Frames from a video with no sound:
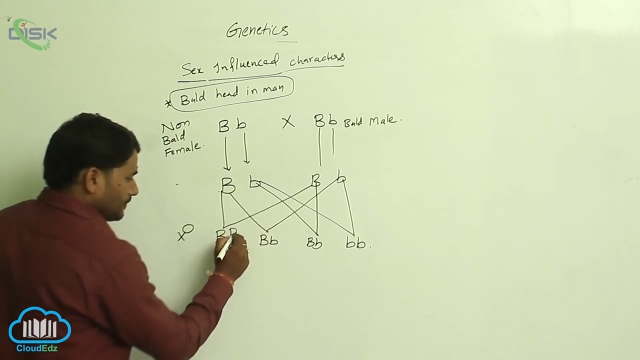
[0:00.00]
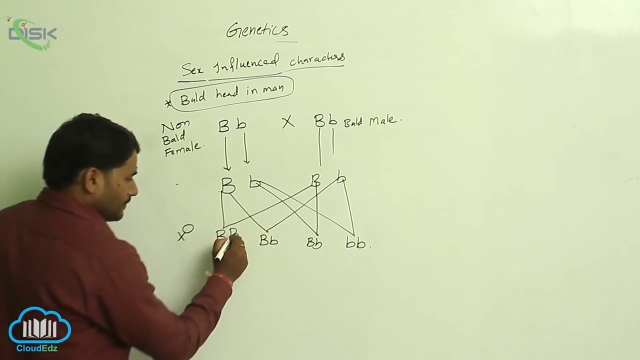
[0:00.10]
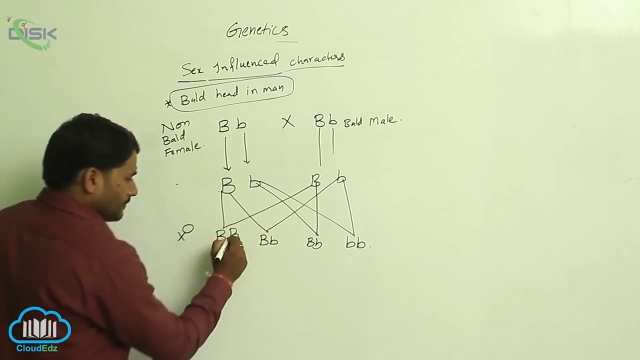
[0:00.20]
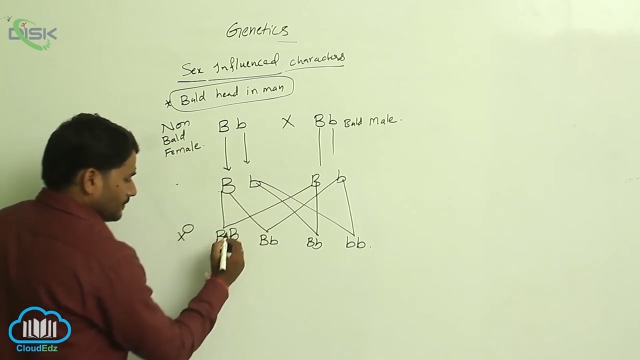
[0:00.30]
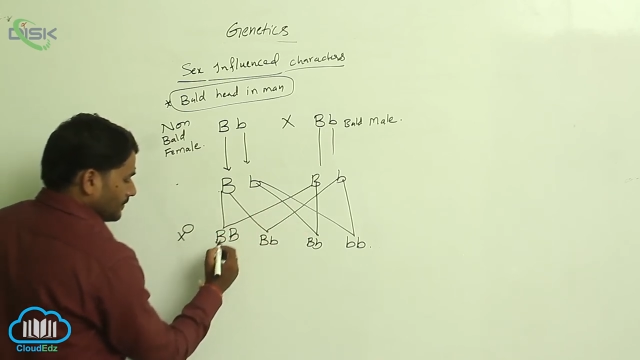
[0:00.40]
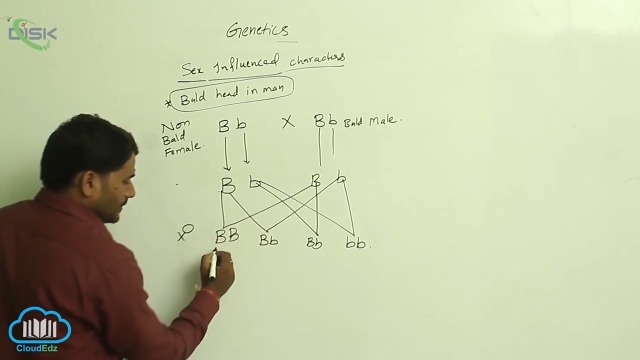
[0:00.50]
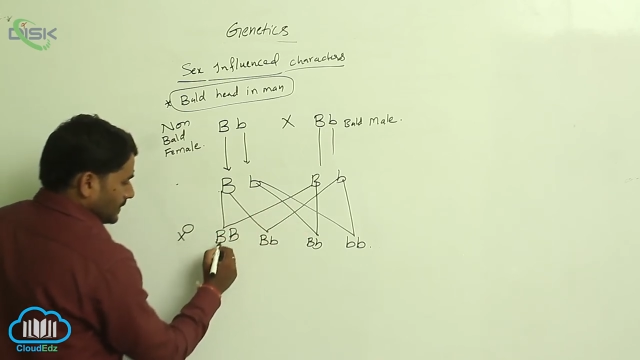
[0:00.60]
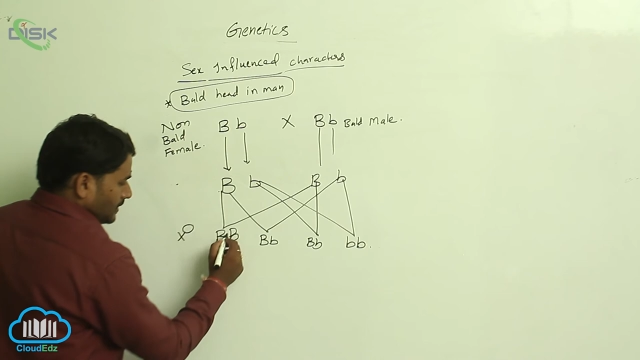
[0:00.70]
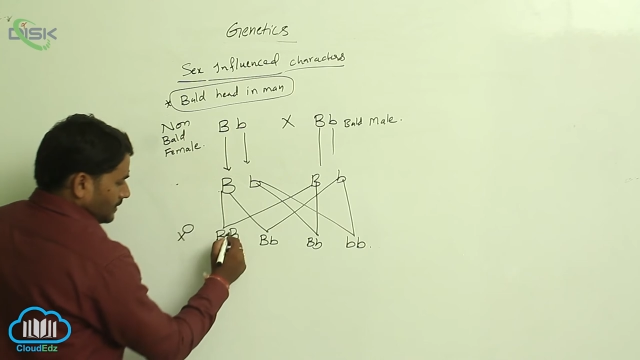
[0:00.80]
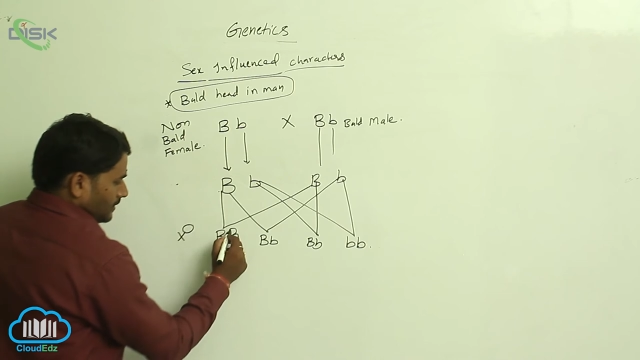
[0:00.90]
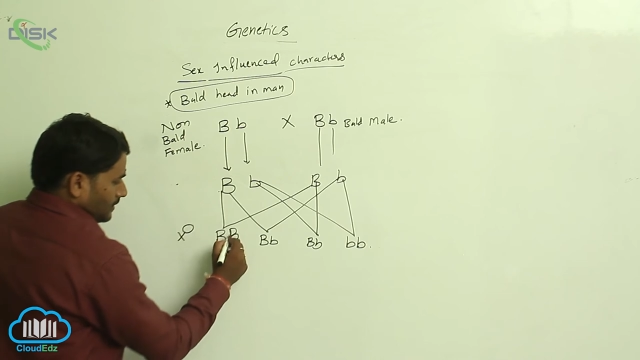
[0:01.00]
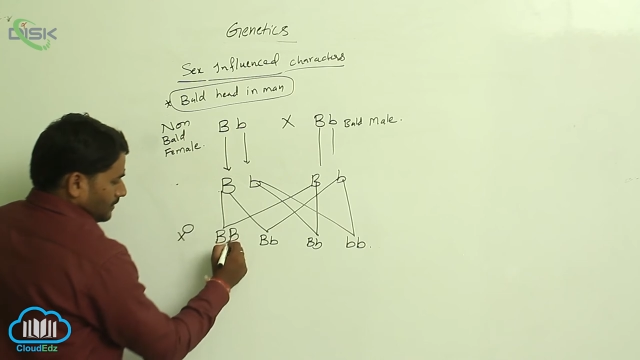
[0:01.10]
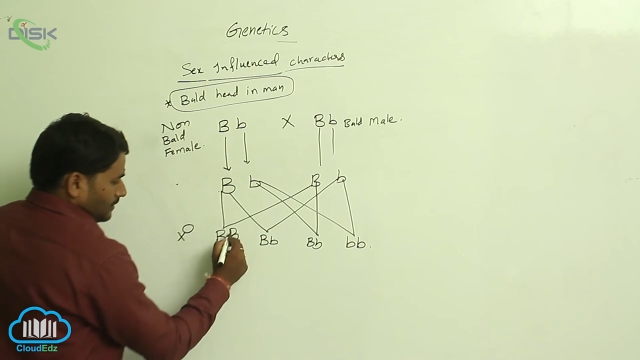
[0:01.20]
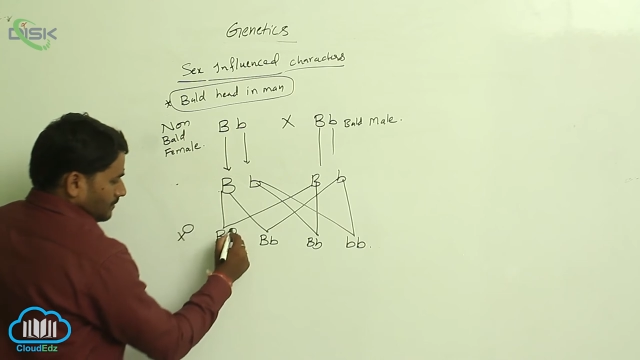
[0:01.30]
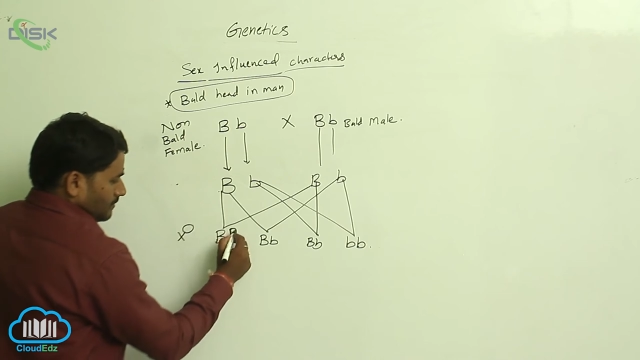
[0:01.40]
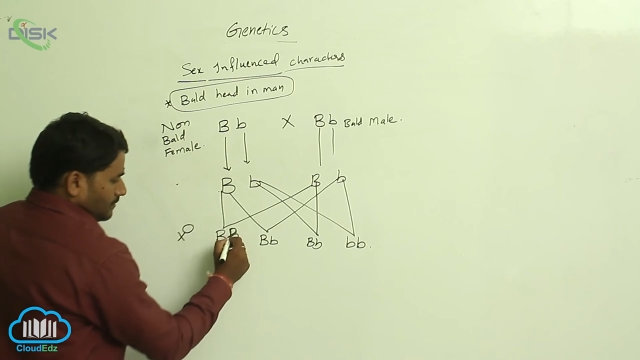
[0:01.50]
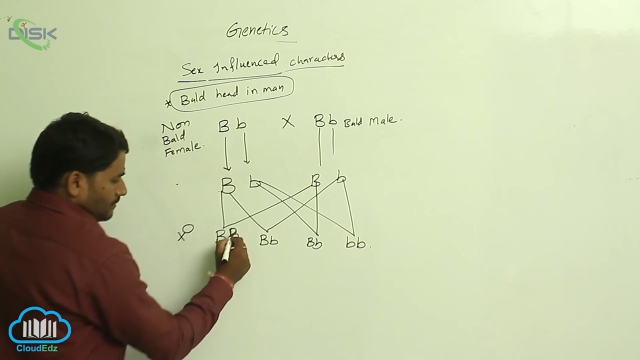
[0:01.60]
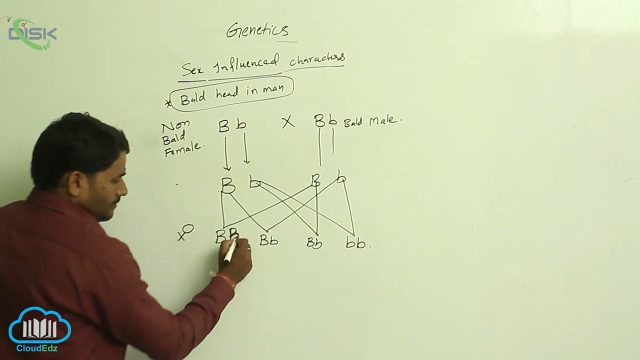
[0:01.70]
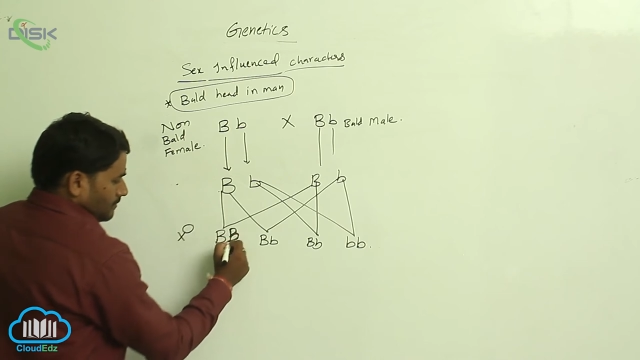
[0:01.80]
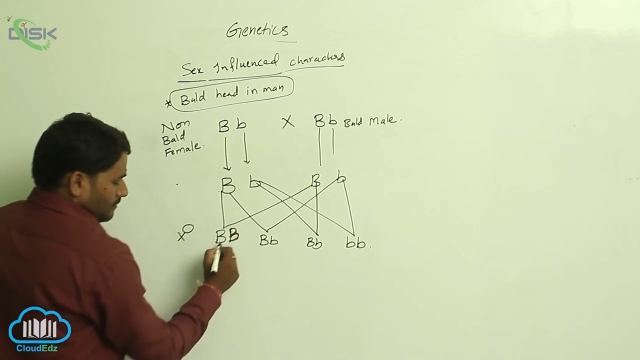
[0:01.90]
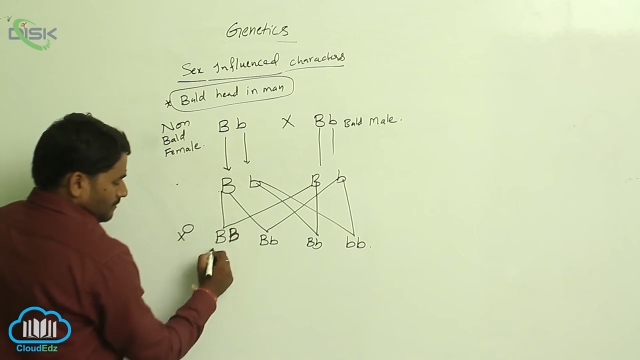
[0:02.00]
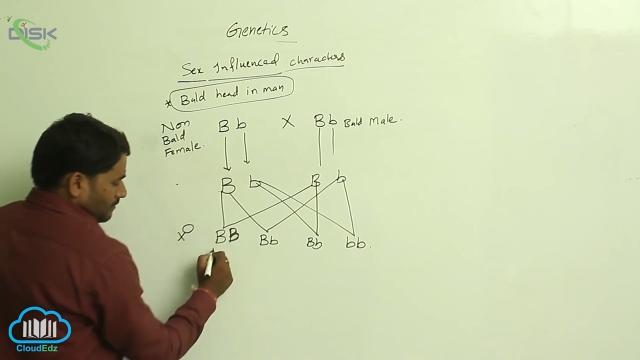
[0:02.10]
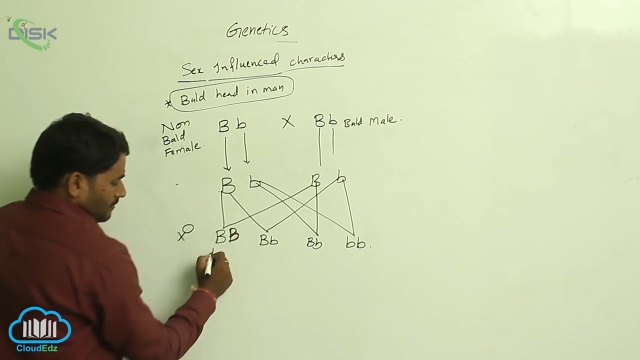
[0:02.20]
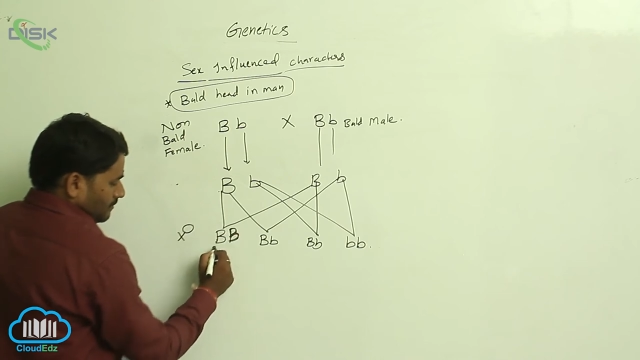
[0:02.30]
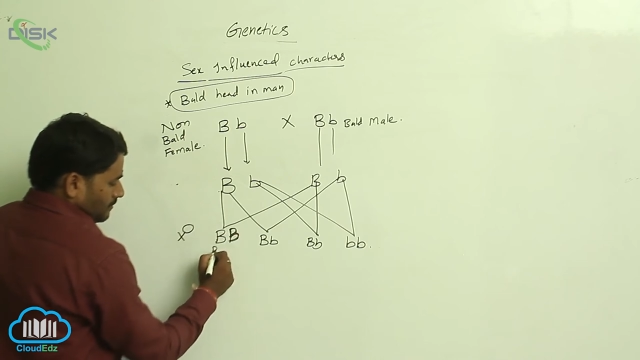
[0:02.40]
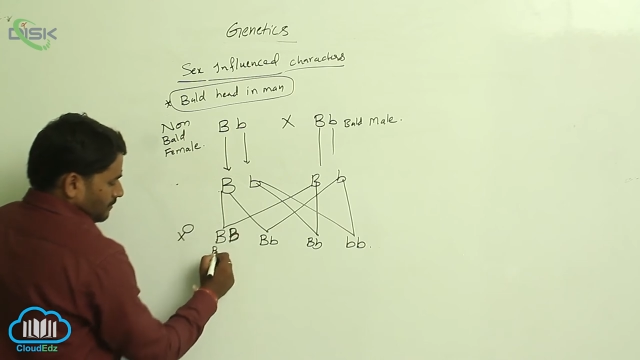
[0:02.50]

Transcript: [no speech]